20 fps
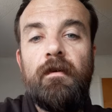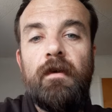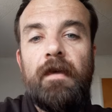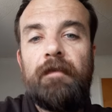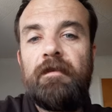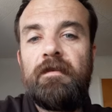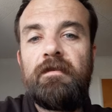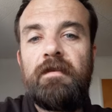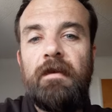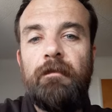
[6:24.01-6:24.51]
at
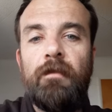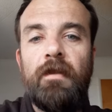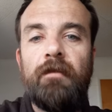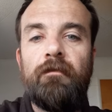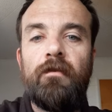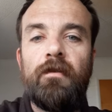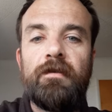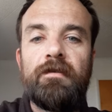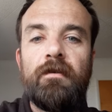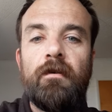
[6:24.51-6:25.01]
the same
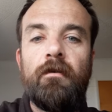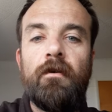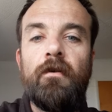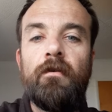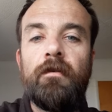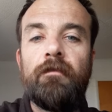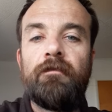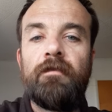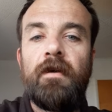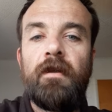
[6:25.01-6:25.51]
level as our
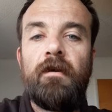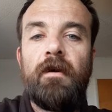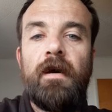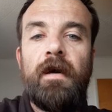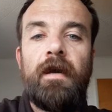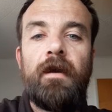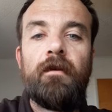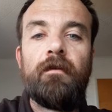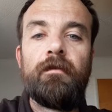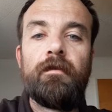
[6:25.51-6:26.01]
own, if not higher.